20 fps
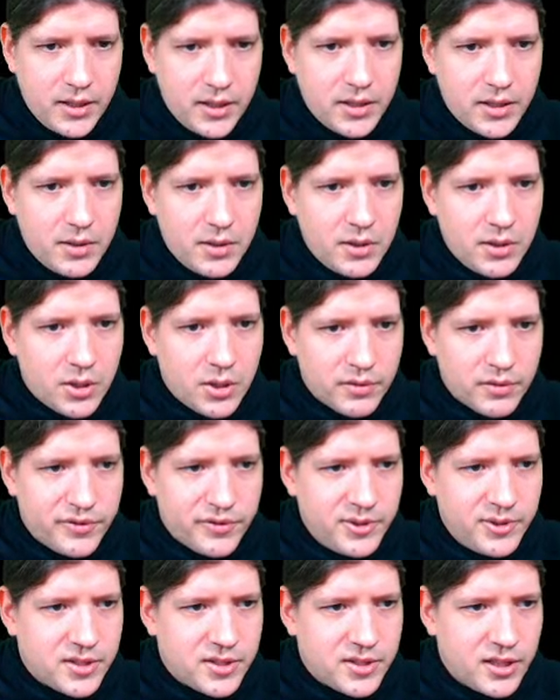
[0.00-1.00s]

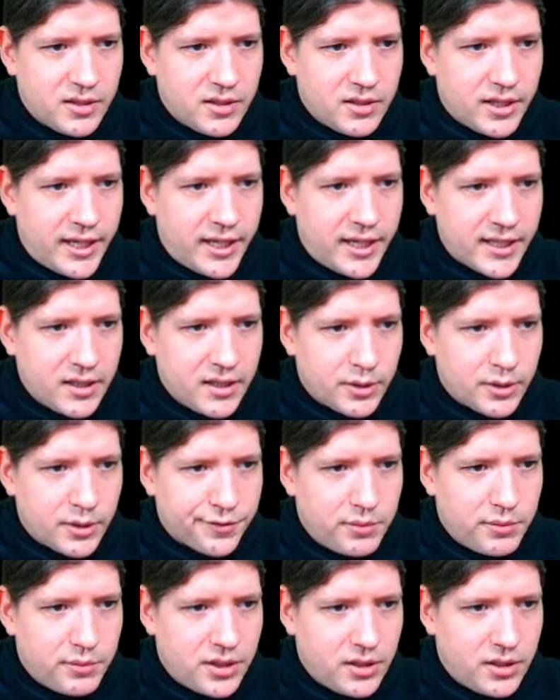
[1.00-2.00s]
confusing the heck out of
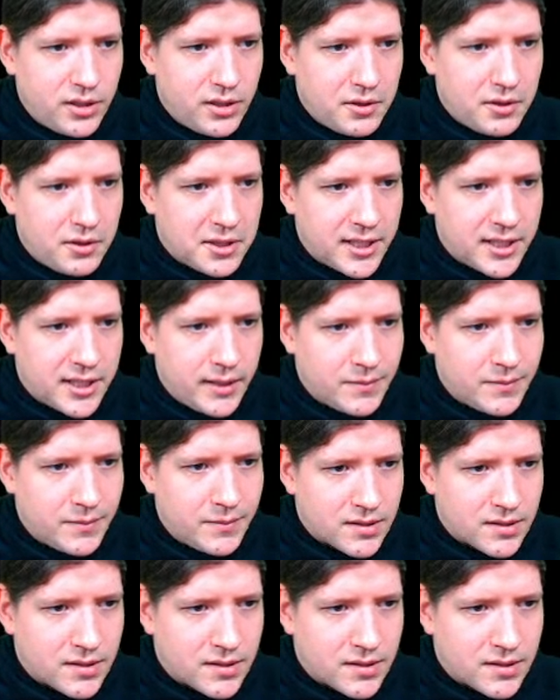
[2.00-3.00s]
me, the game
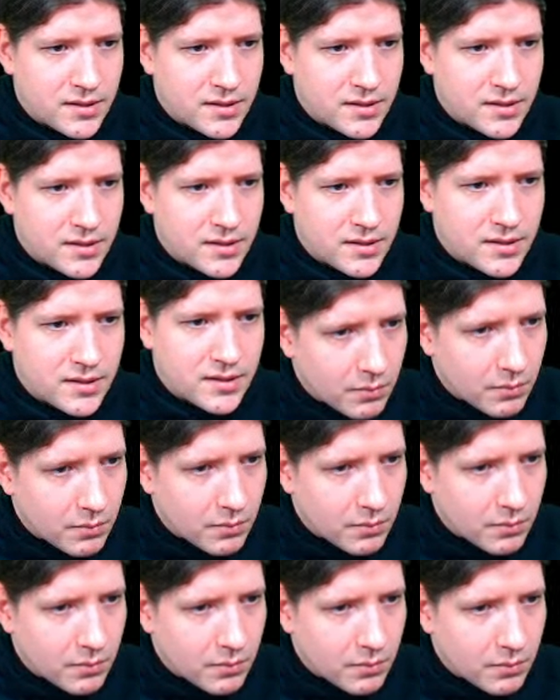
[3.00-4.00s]
disincentivized me
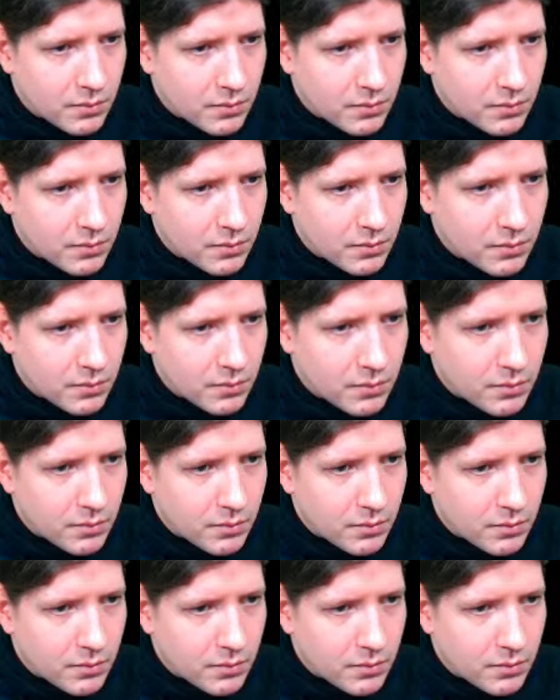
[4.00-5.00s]
to actually do
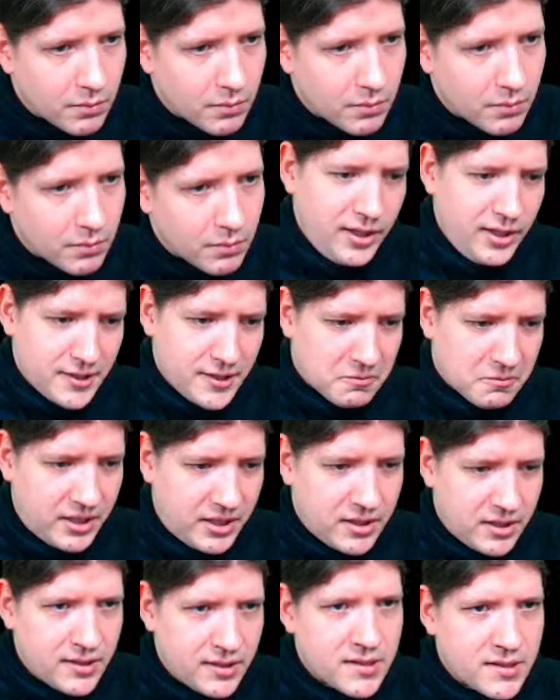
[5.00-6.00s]
the... Let's write
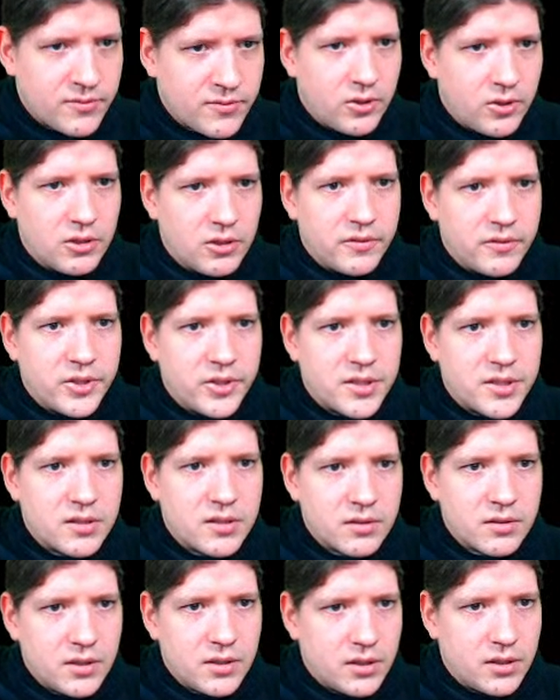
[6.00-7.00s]
tests for all of this
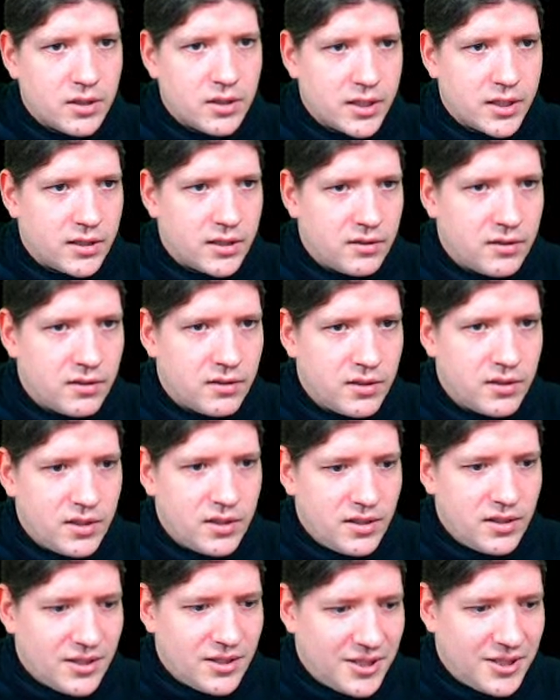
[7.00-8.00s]
again.
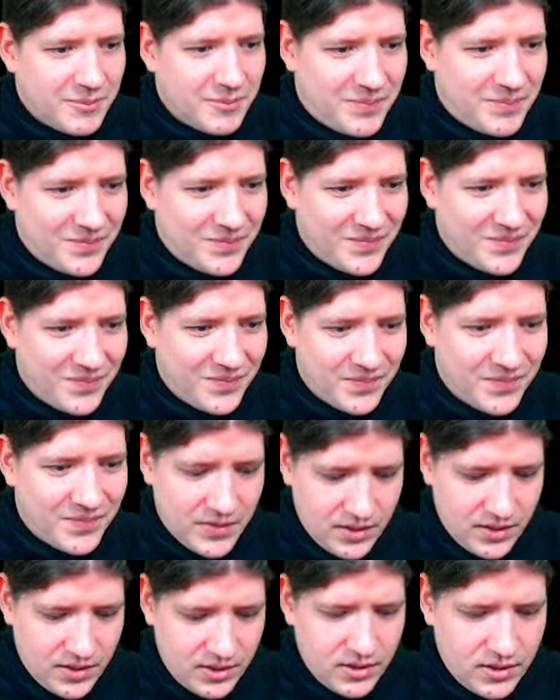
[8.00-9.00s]

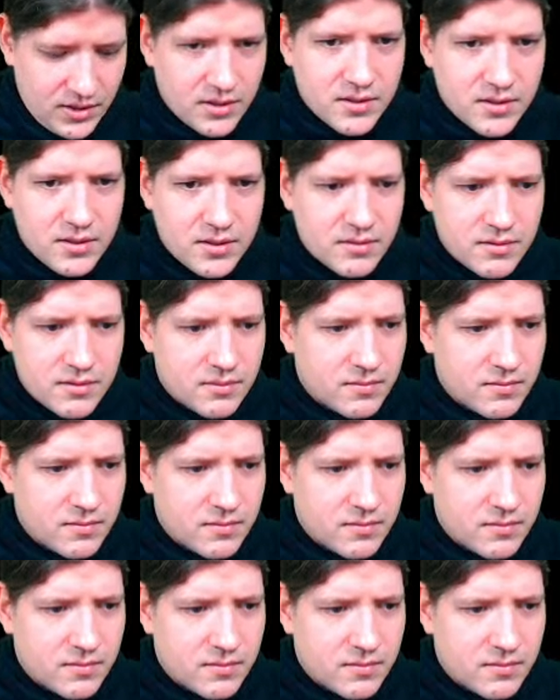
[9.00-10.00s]
Is this... No,
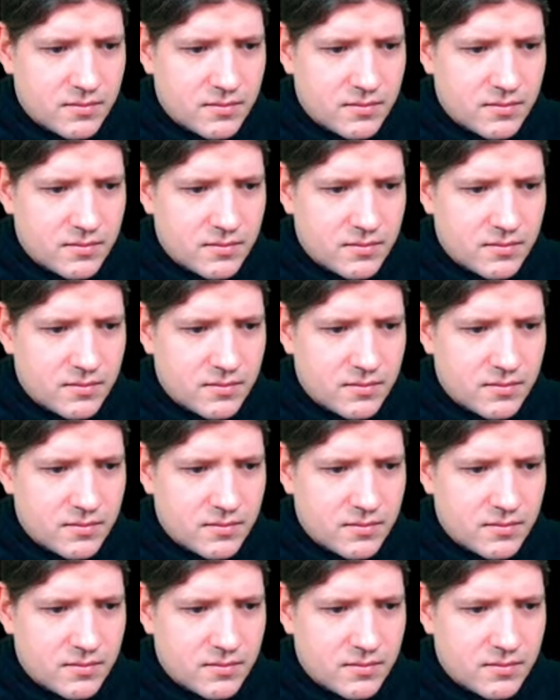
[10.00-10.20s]
it's not.